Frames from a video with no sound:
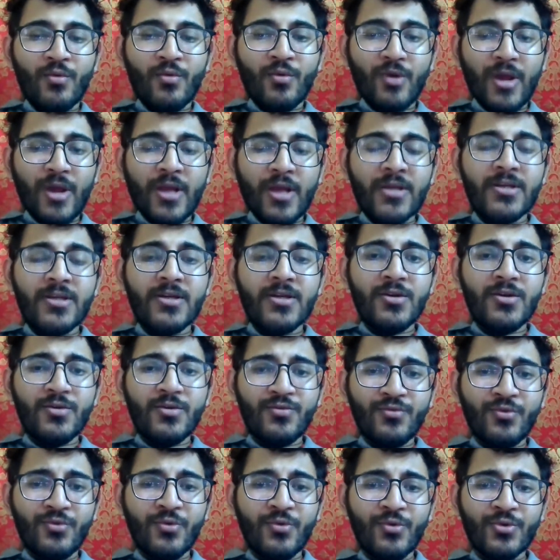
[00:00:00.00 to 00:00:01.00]
entered into
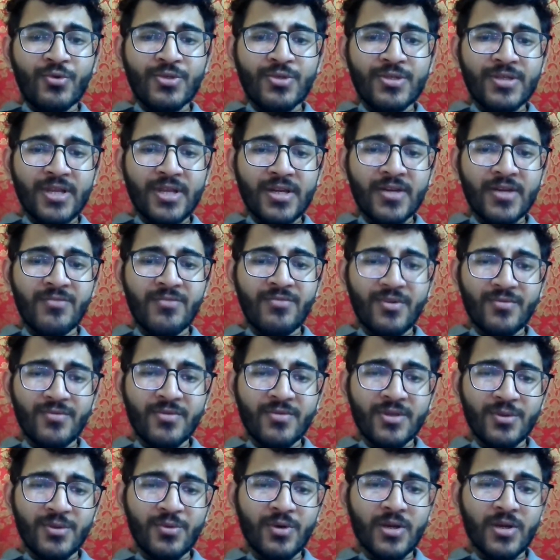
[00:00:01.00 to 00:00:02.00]
force in
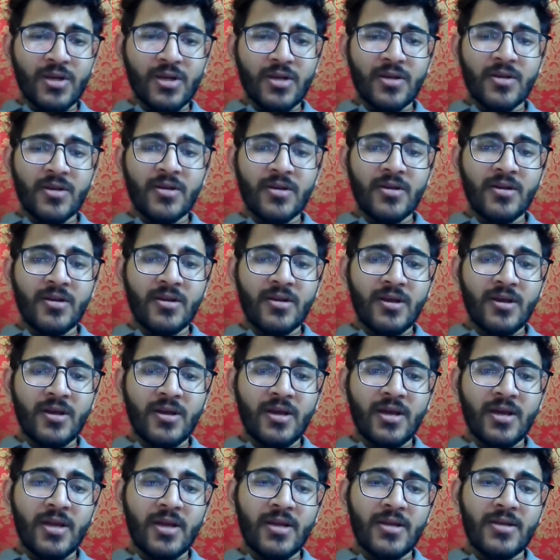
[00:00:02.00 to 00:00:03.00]
1951,
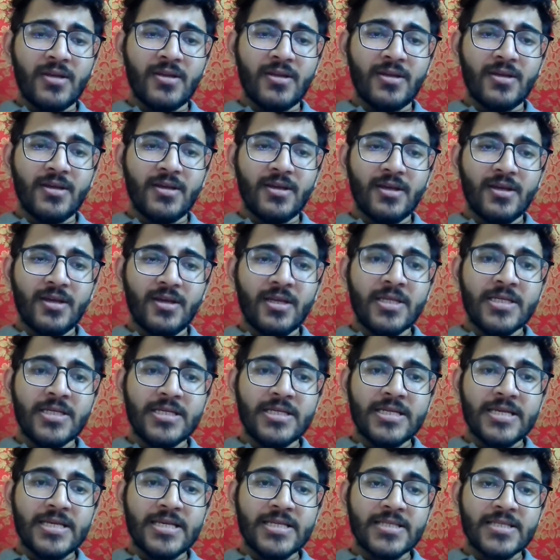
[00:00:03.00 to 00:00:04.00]
and it
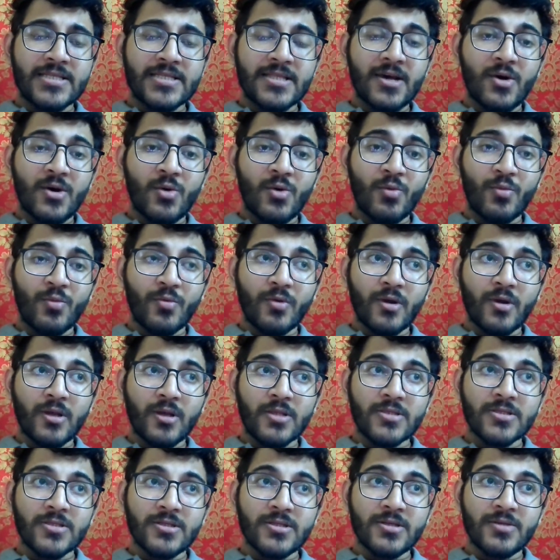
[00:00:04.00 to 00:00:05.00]
is now
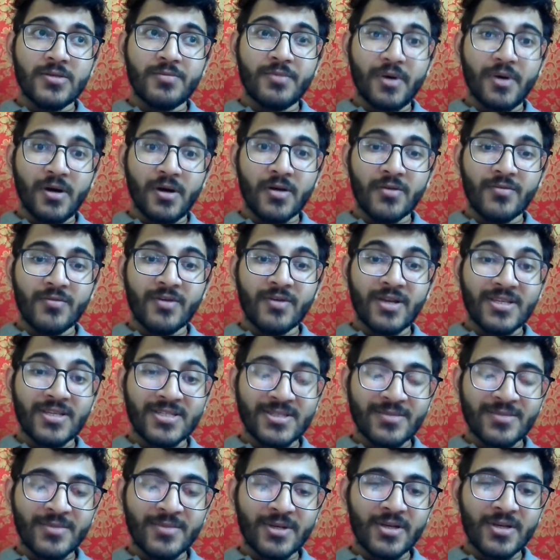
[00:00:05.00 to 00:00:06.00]
considered part of
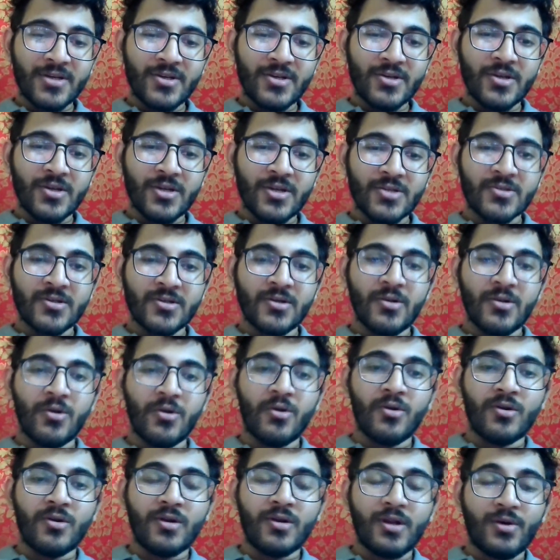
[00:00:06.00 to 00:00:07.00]
customary
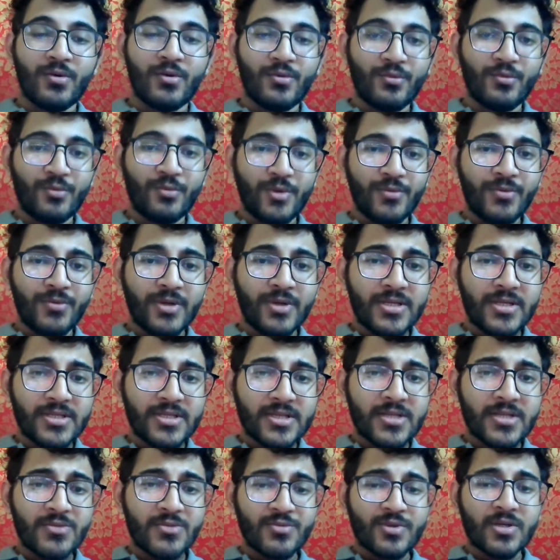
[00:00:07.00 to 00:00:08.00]
international law. We will
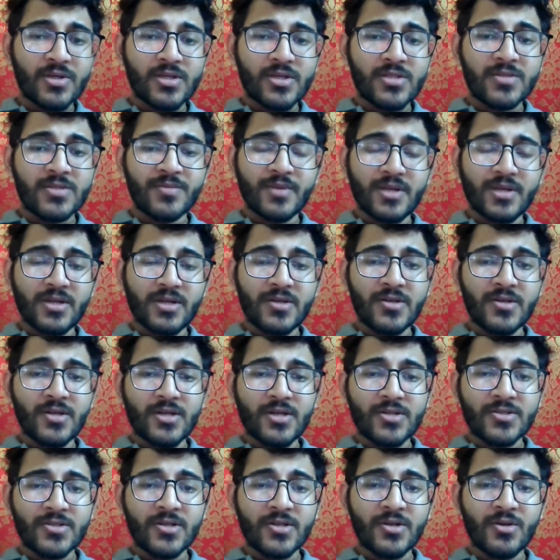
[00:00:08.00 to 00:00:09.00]
discuss what customary
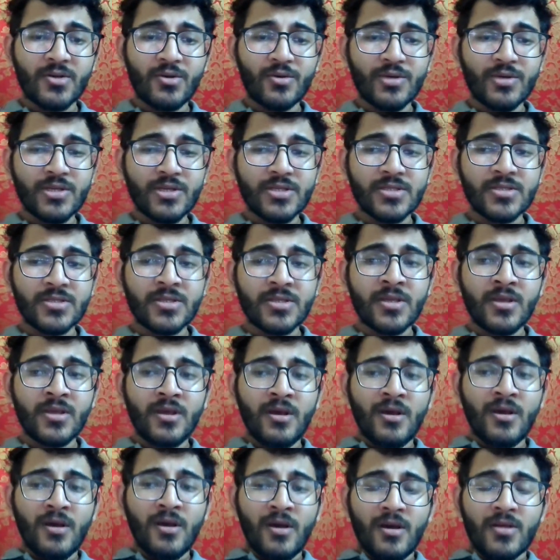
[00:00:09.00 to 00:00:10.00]
international law is
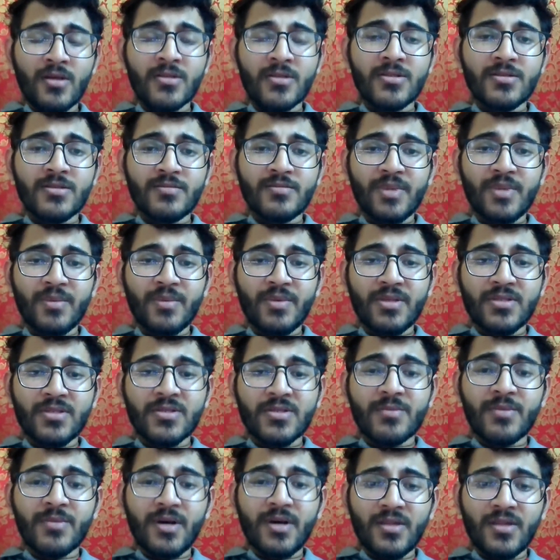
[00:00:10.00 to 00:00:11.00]
maybe in
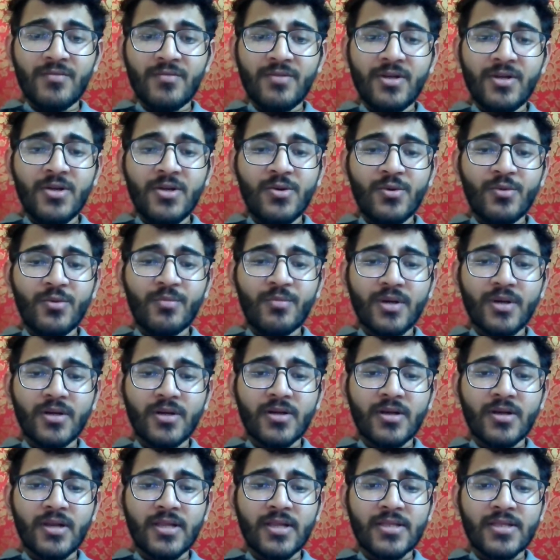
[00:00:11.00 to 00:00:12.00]
some other video, but
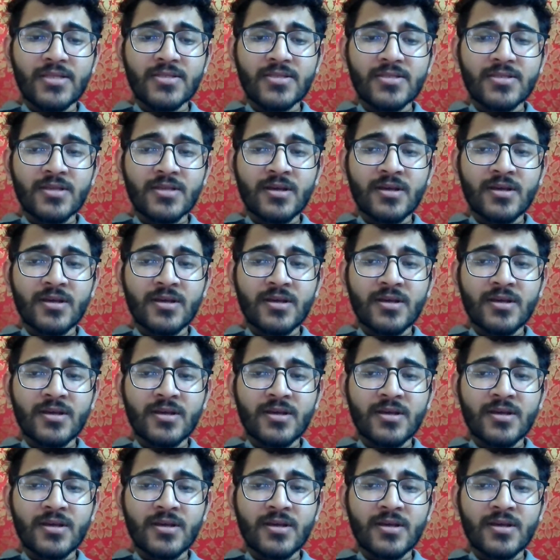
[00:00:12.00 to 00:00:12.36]
let's